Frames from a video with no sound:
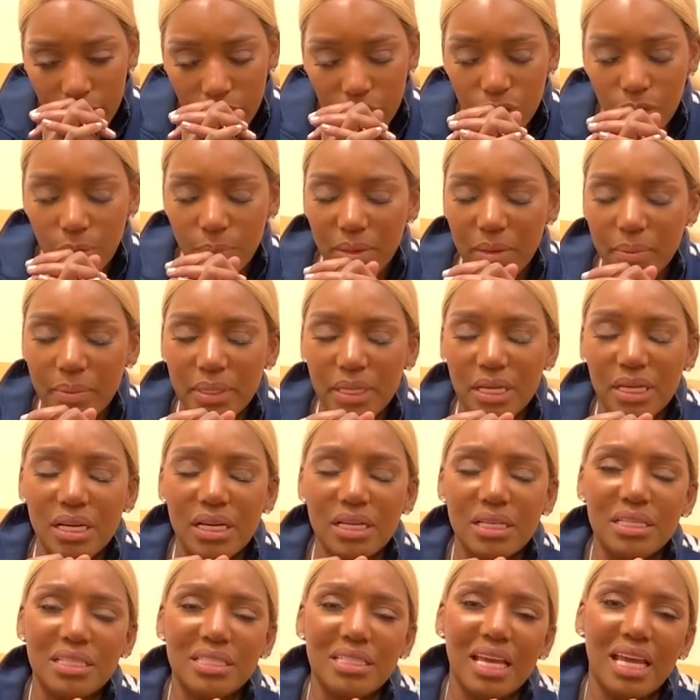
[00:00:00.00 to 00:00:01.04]
you know, people
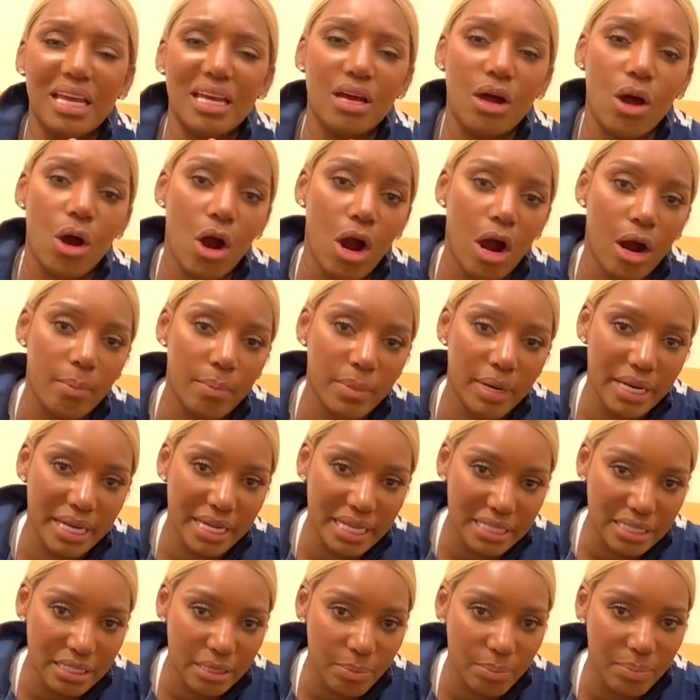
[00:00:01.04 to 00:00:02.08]
love to say karma
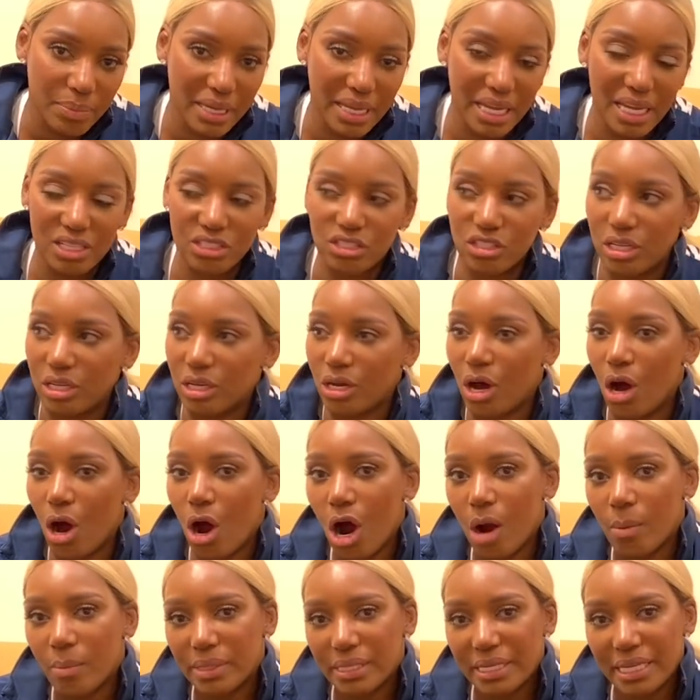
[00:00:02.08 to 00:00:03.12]
is a bitch and
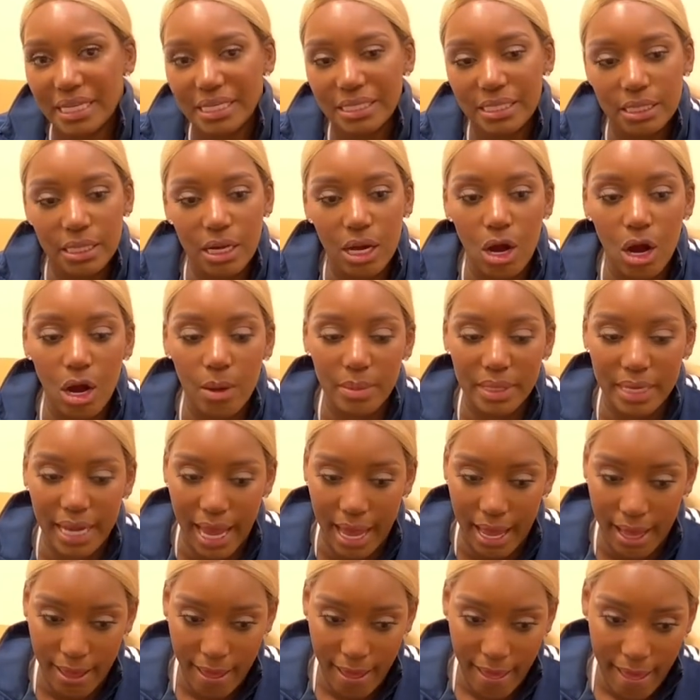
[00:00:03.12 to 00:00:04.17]
karma this and karma
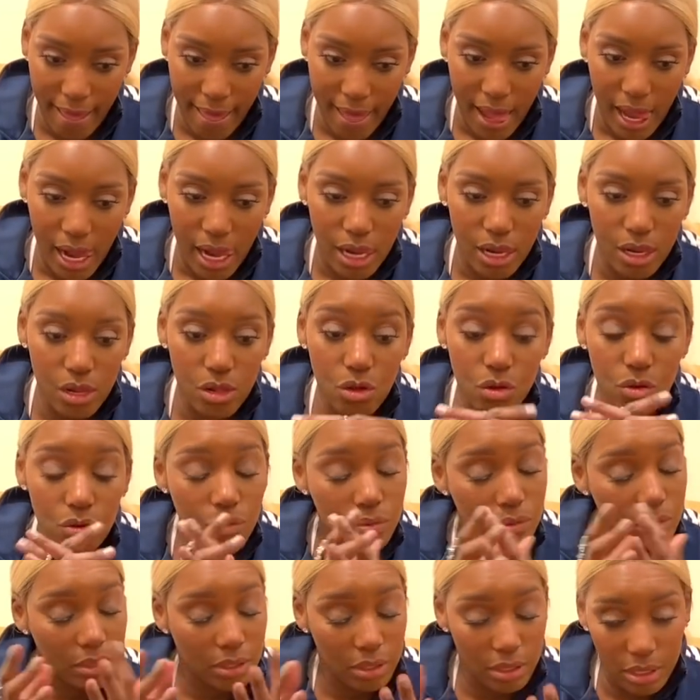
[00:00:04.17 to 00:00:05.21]
that.
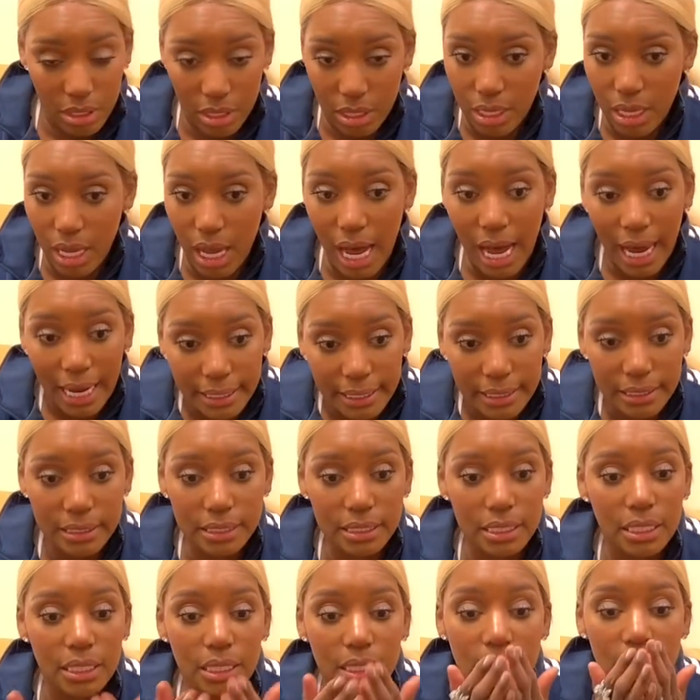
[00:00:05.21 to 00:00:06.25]
You,
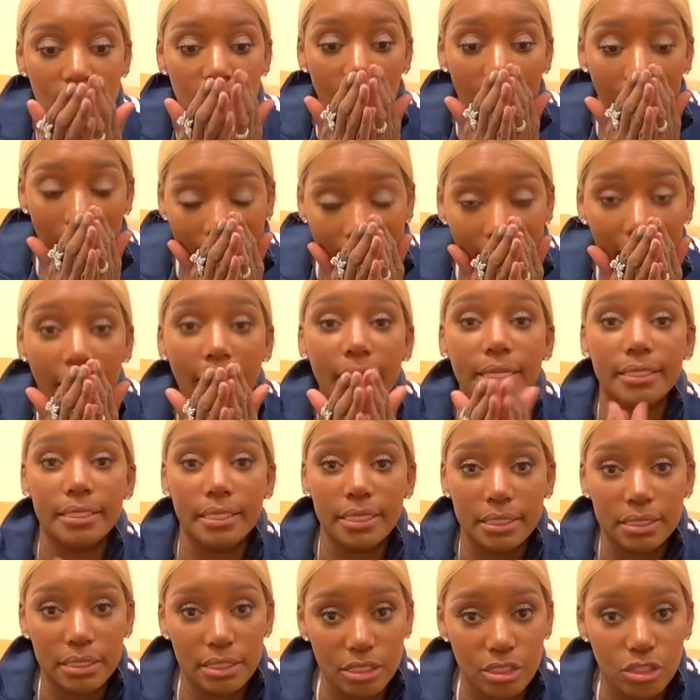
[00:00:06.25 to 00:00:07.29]
honest to God,
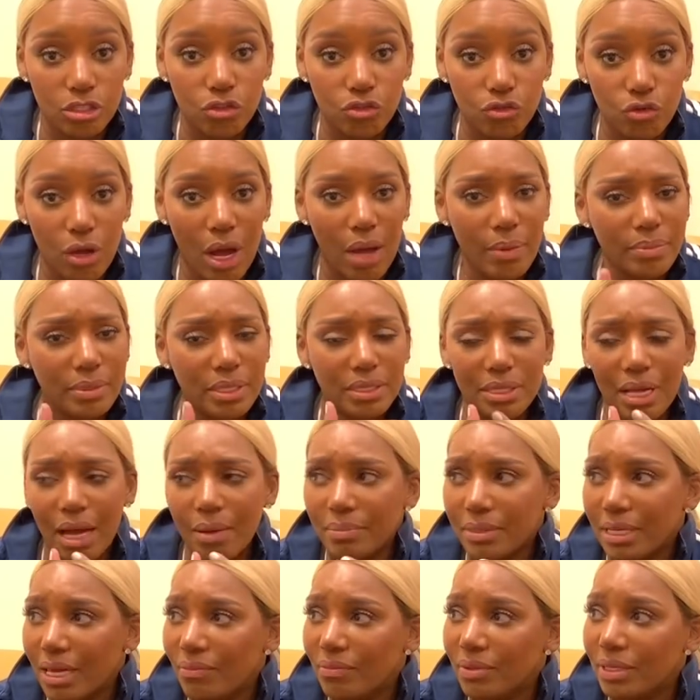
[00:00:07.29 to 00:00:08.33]
this is the truth. I'm just,
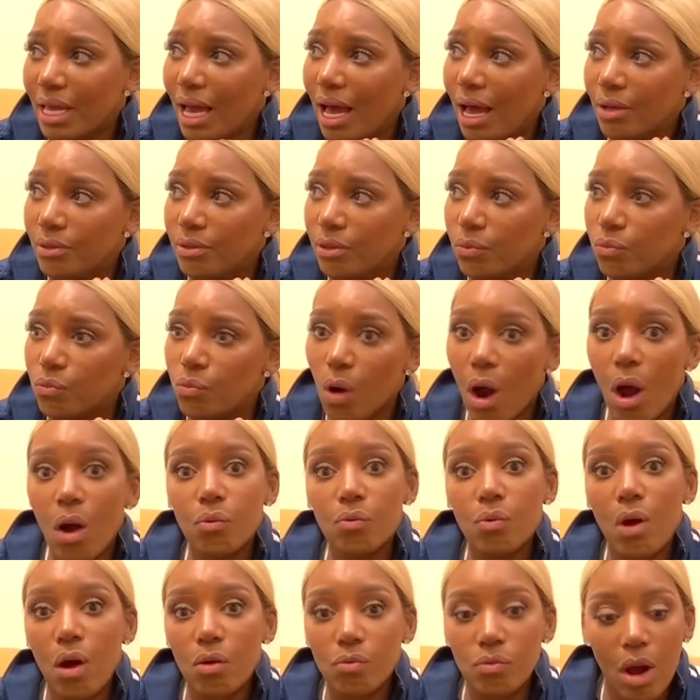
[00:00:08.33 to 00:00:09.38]
I'm giving y'all the raw,
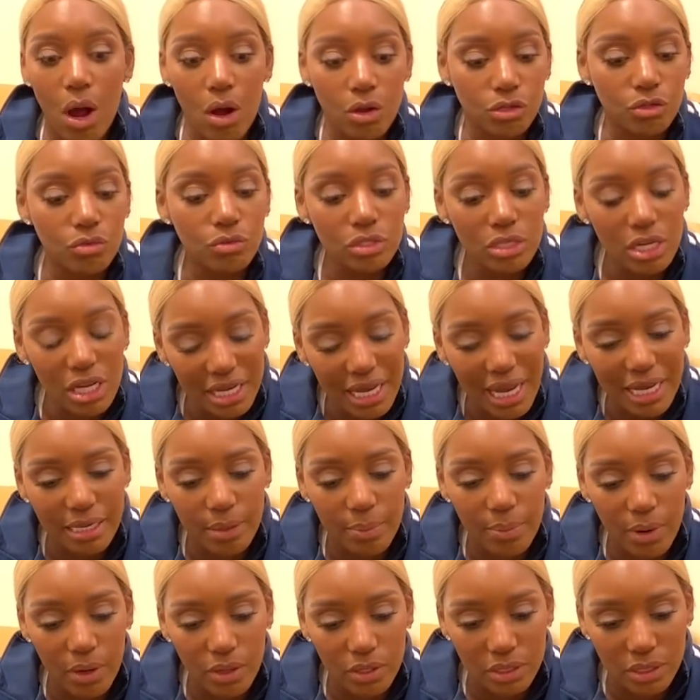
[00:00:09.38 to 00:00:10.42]
raw, raw. You look at
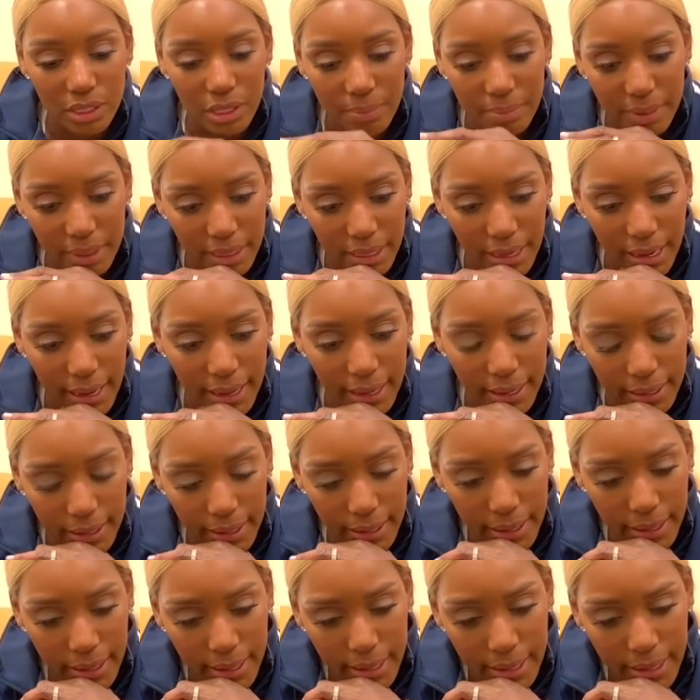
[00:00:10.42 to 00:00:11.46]
the person and be like,
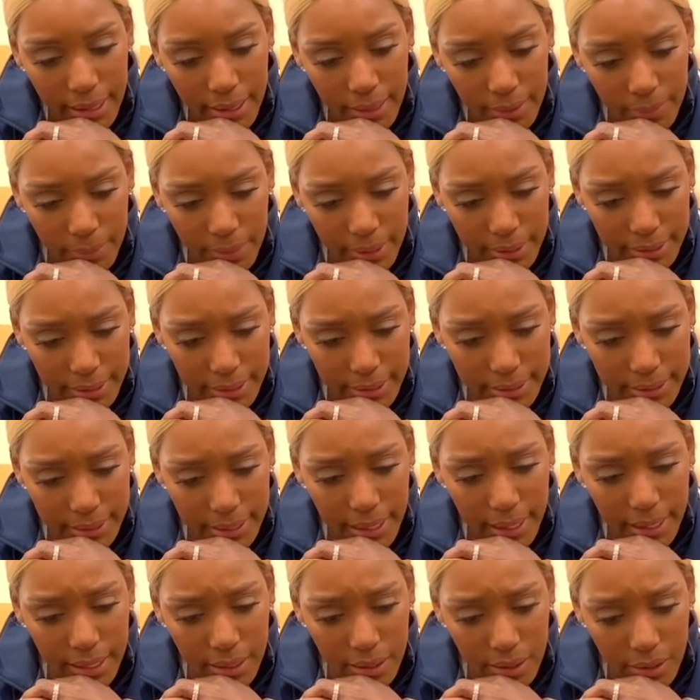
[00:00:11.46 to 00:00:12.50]
I wonder if
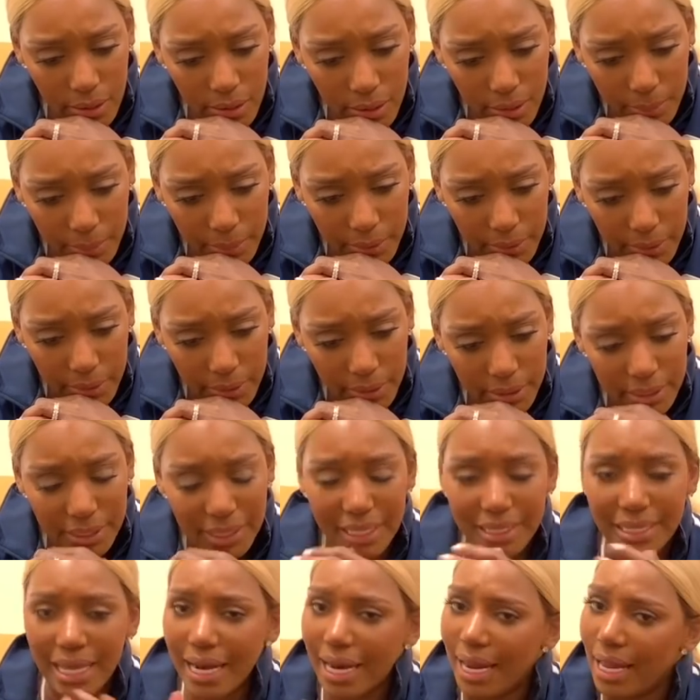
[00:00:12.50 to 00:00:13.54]
that karma.
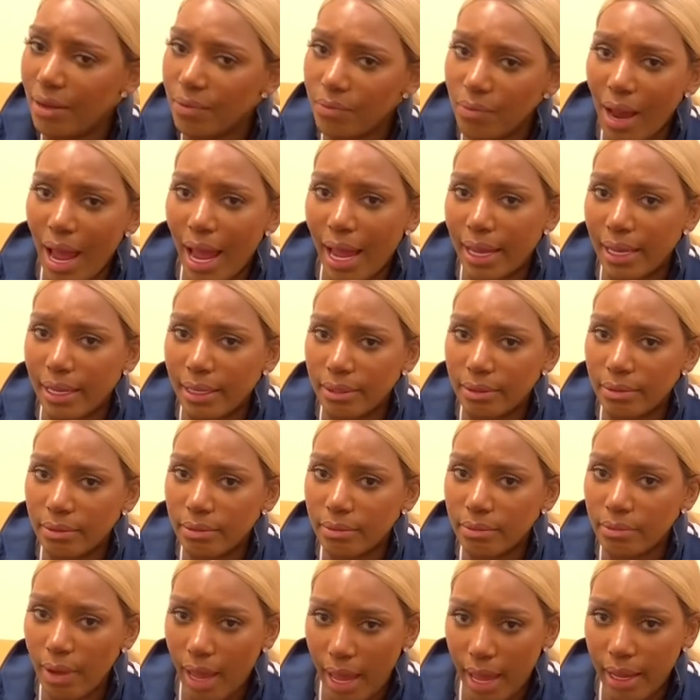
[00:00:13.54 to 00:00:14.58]
Now, that ain't right,
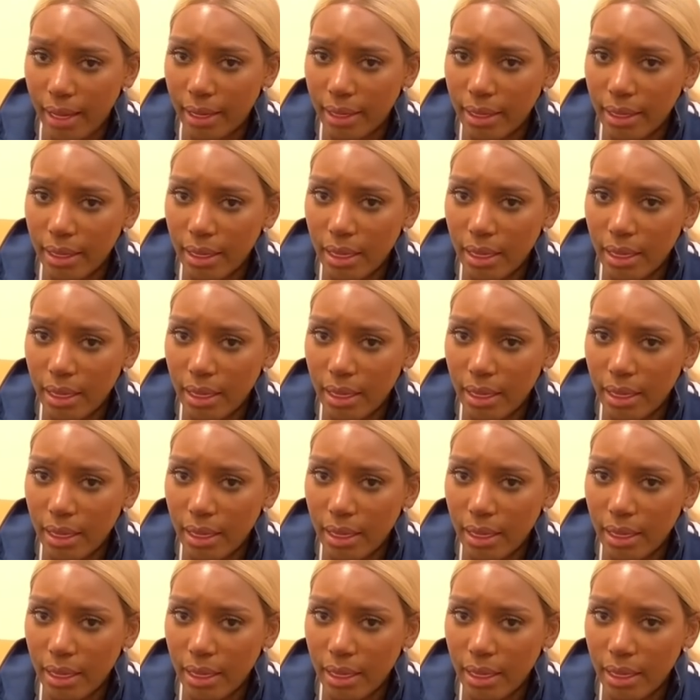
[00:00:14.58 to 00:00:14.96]
right?